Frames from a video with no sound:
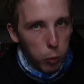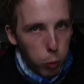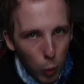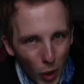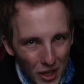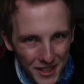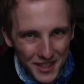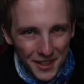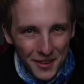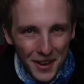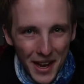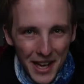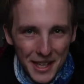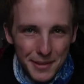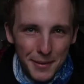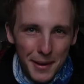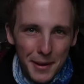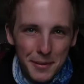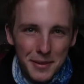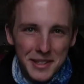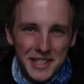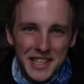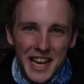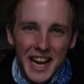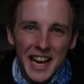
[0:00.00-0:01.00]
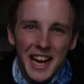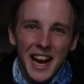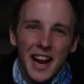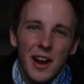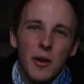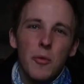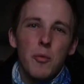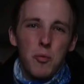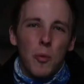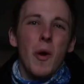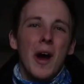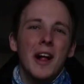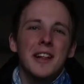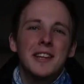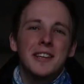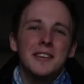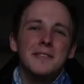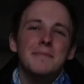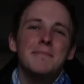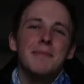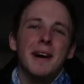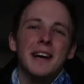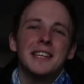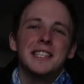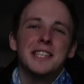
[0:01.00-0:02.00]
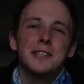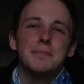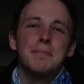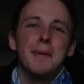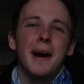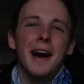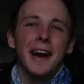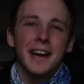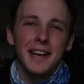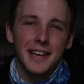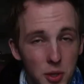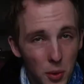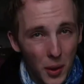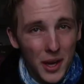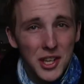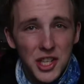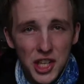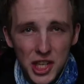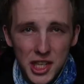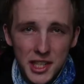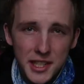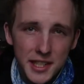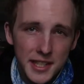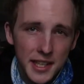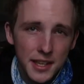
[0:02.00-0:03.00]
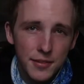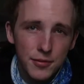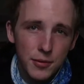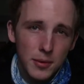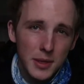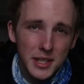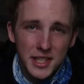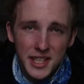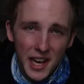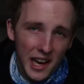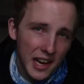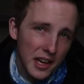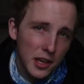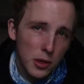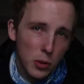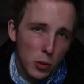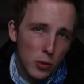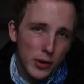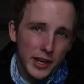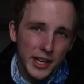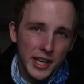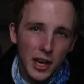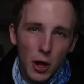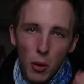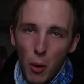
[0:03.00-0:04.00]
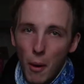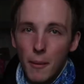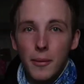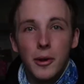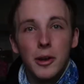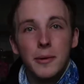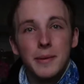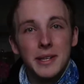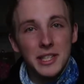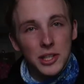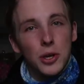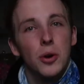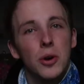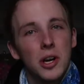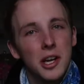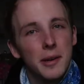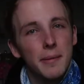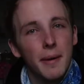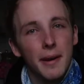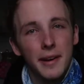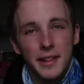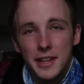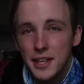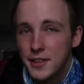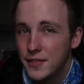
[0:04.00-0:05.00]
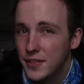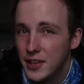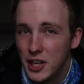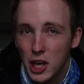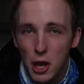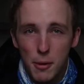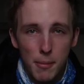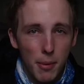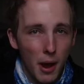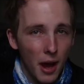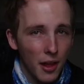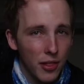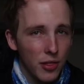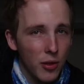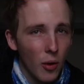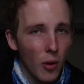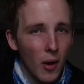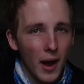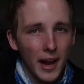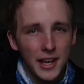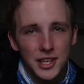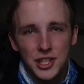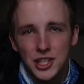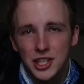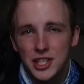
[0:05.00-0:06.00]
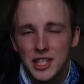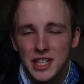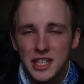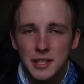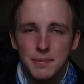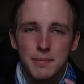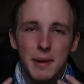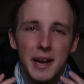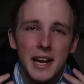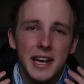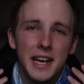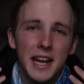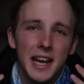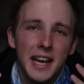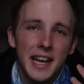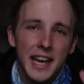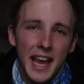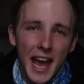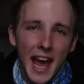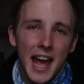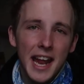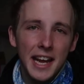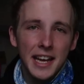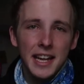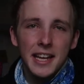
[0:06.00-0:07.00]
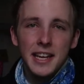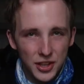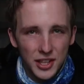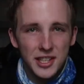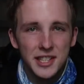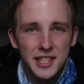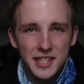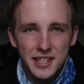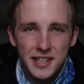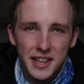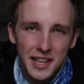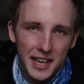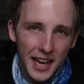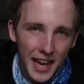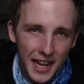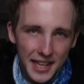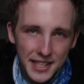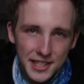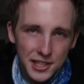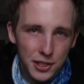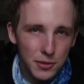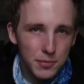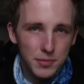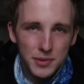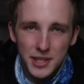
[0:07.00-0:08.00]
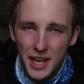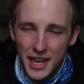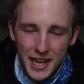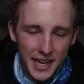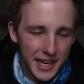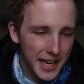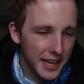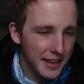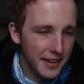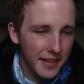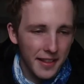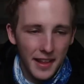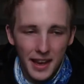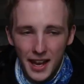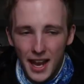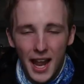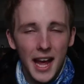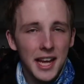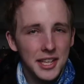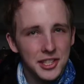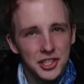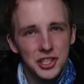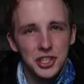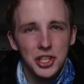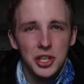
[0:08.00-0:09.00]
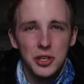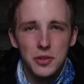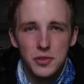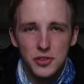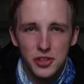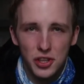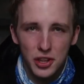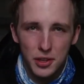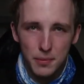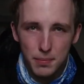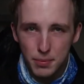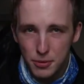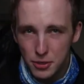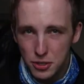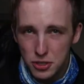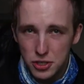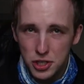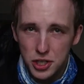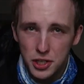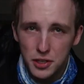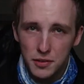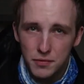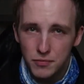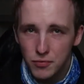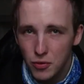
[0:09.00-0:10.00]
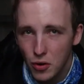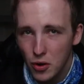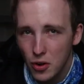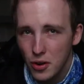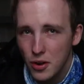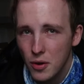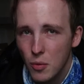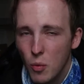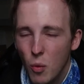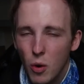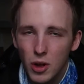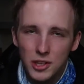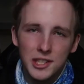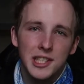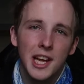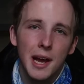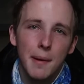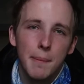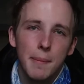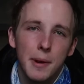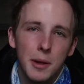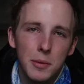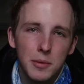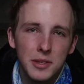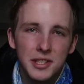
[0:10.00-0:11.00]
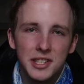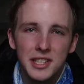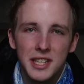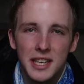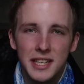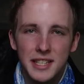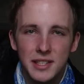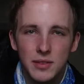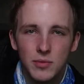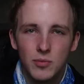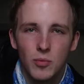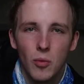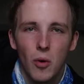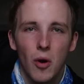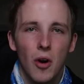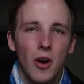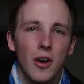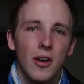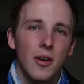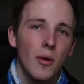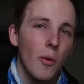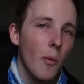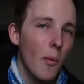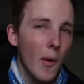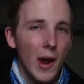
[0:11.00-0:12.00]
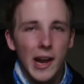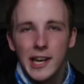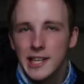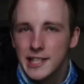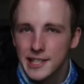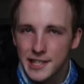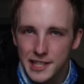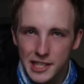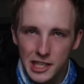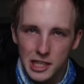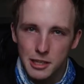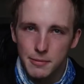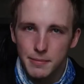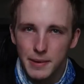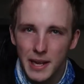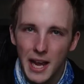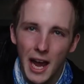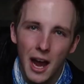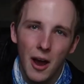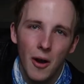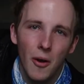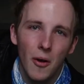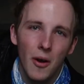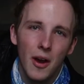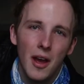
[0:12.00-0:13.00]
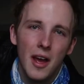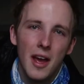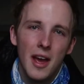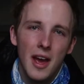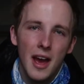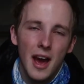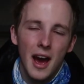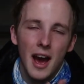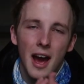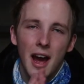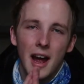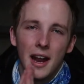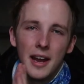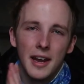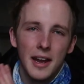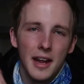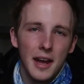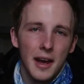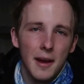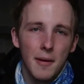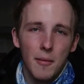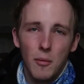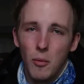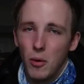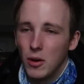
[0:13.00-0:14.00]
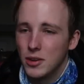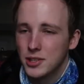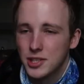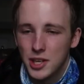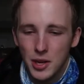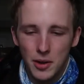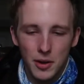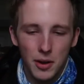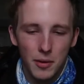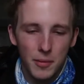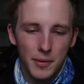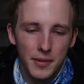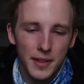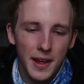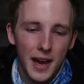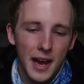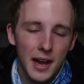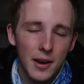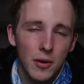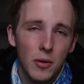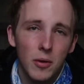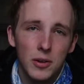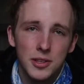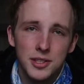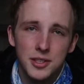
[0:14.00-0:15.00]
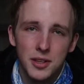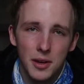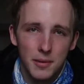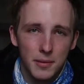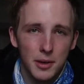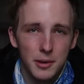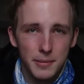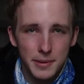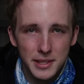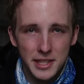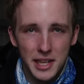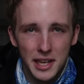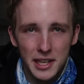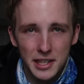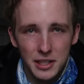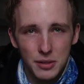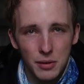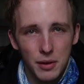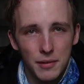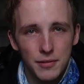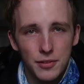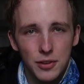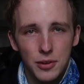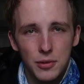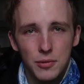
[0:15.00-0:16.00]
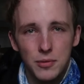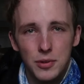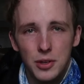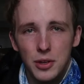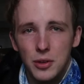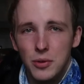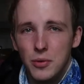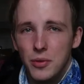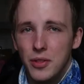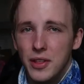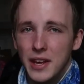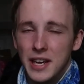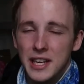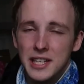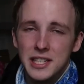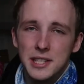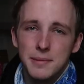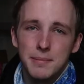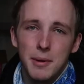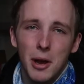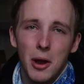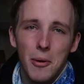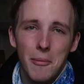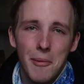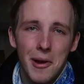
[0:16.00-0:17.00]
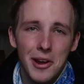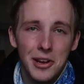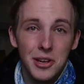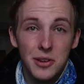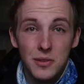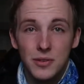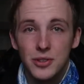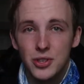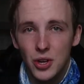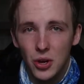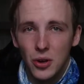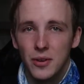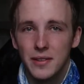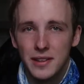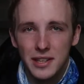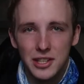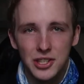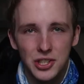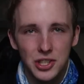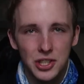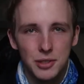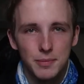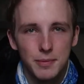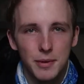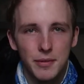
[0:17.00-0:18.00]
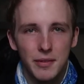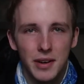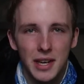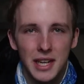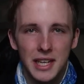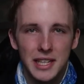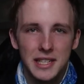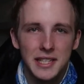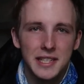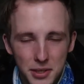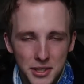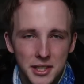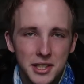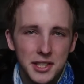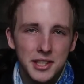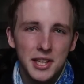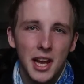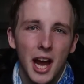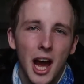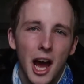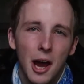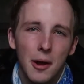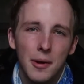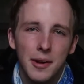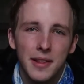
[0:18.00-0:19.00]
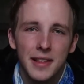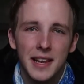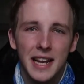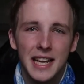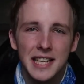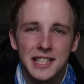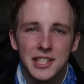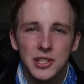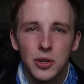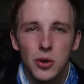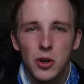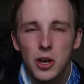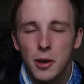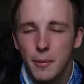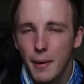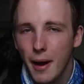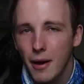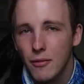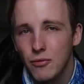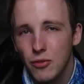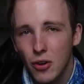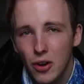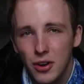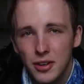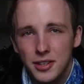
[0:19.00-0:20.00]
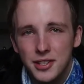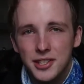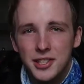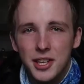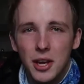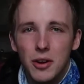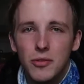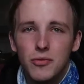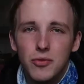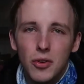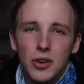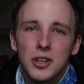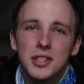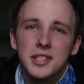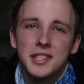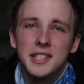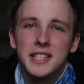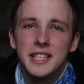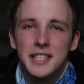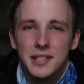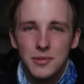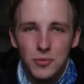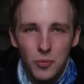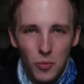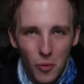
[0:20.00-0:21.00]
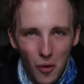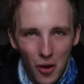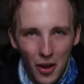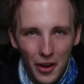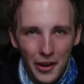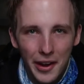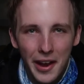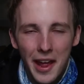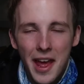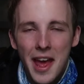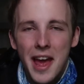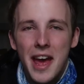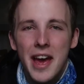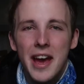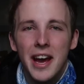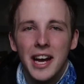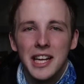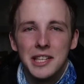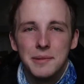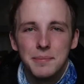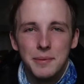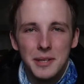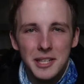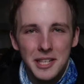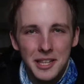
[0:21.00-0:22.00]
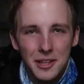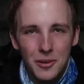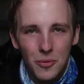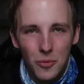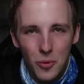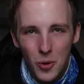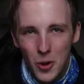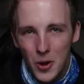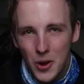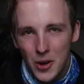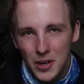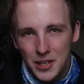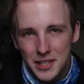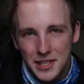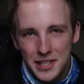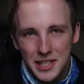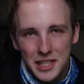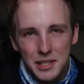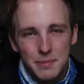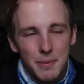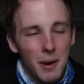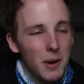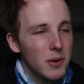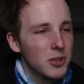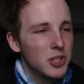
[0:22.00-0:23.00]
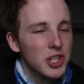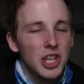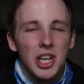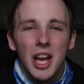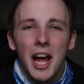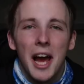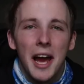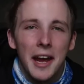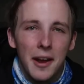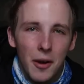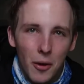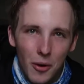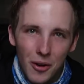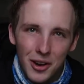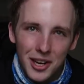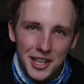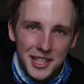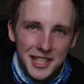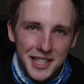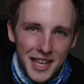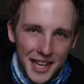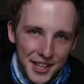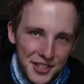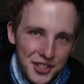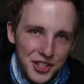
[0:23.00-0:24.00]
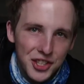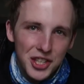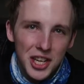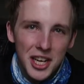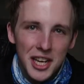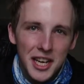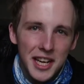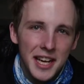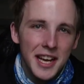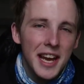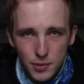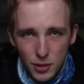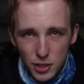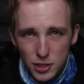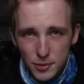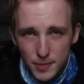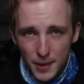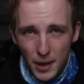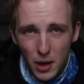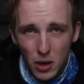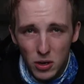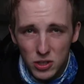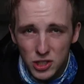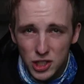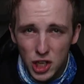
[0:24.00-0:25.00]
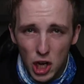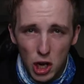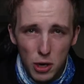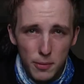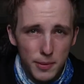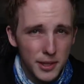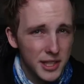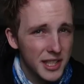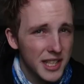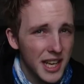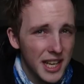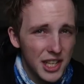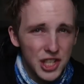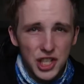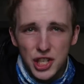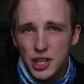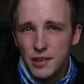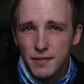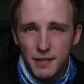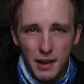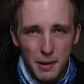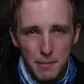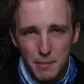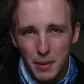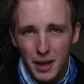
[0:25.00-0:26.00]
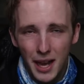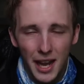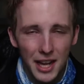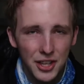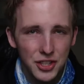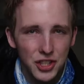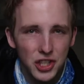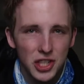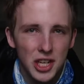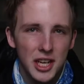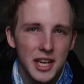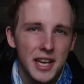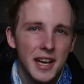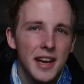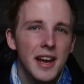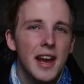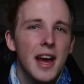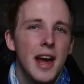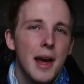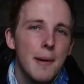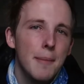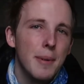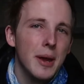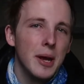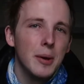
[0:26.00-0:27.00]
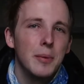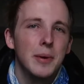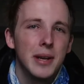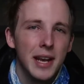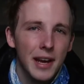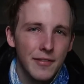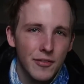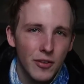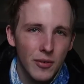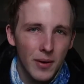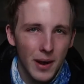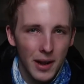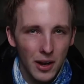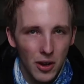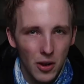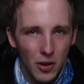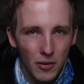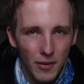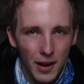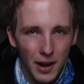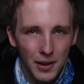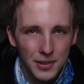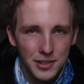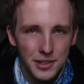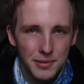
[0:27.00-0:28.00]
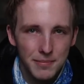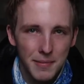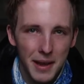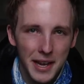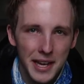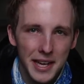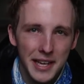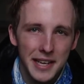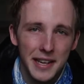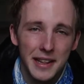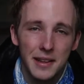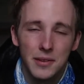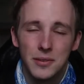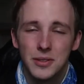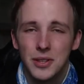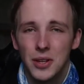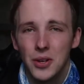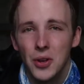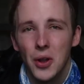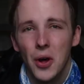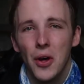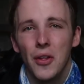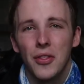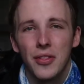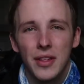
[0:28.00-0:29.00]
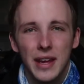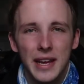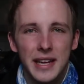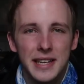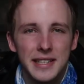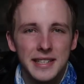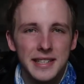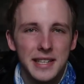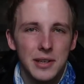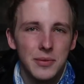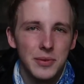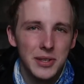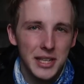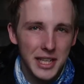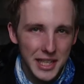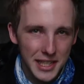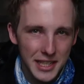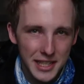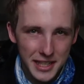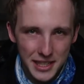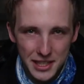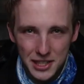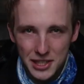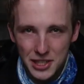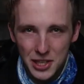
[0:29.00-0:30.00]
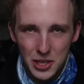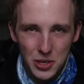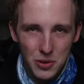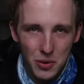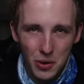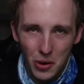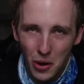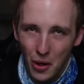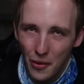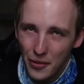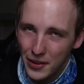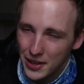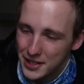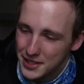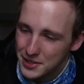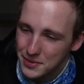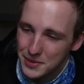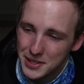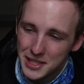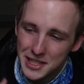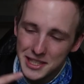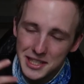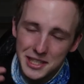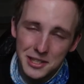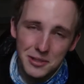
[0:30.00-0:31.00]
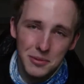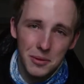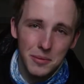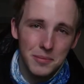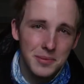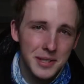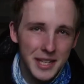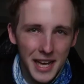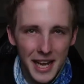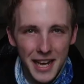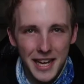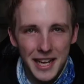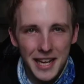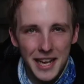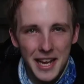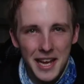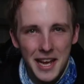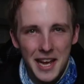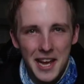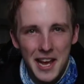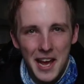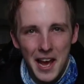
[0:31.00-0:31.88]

What's up guys, my name is Kanine and welcome back to the back. So as you can see from the title, you already know what I'm going to be talking about in this video, but I thought I'd just explain it again. So this is the last update, kind of the last news on the production of Run, what's happening with Season 1, when it's going to be out, and uh, what's going on with that. And also, I'm going to be telling you a few new things about my new song that's just been released. But to start with, let's talk about Run. So, Run Season 1 has been in the works since about July, August last year. It's supposed to be October slash November last year, but we never got around to making it. There was a lot of things that we needed to do, a lot of things that we needed to update.